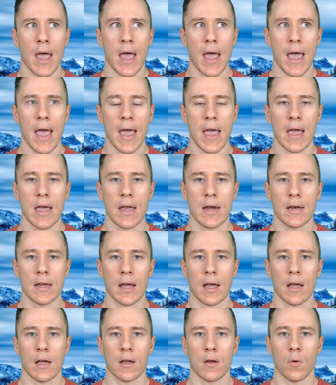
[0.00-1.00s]
And
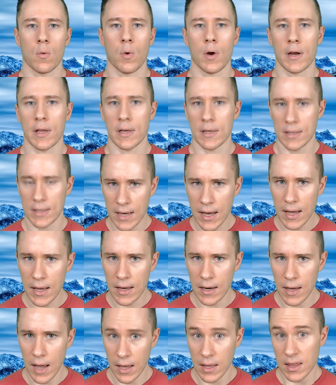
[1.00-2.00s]
what it
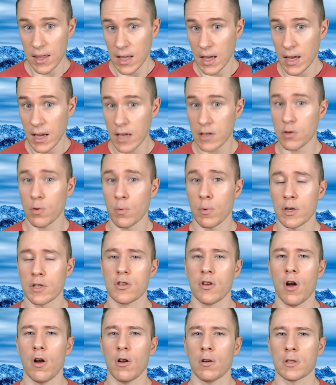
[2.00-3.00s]
did, I think, as a
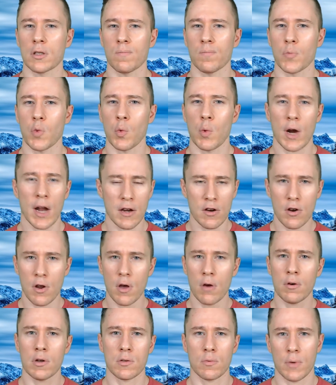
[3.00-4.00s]
result, what I
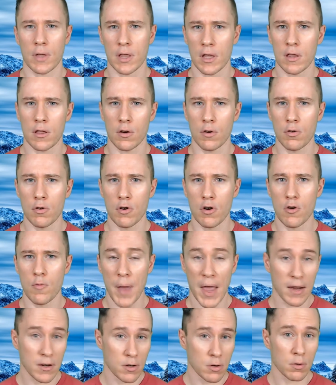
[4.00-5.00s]
noticed within the group,
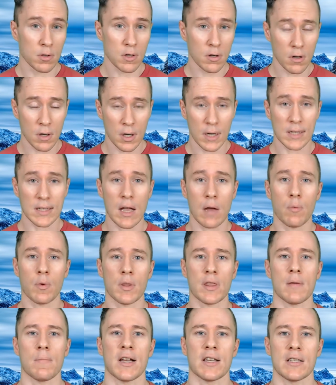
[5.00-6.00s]
and to a certain extent
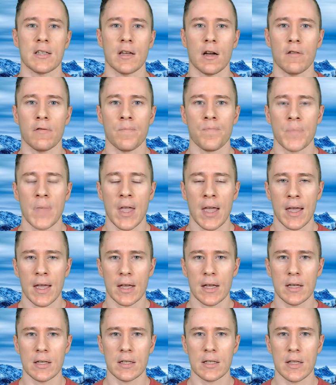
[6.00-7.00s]
within myself,
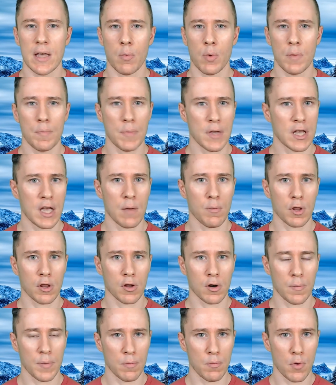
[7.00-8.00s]
is that we became a
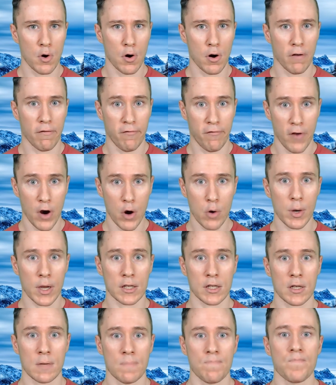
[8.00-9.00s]
little bit more
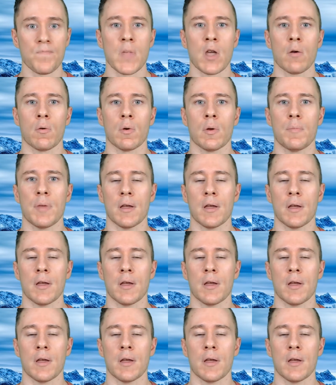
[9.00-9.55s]
focused. We